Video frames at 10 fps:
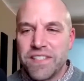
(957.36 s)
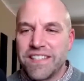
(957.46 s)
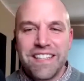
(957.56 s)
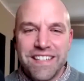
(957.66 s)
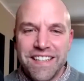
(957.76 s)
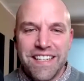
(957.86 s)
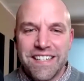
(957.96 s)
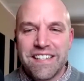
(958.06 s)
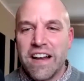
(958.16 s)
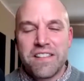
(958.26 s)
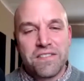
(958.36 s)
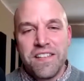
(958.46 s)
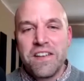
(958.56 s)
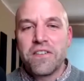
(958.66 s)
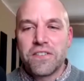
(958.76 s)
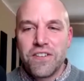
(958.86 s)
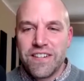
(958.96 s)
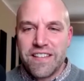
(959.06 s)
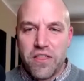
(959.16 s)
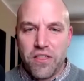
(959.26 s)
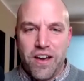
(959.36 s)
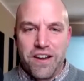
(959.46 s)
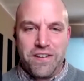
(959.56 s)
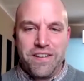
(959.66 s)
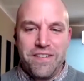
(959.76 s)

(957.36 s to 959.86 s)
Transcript: I'm just gonna delete it. It's not as near as good as I thought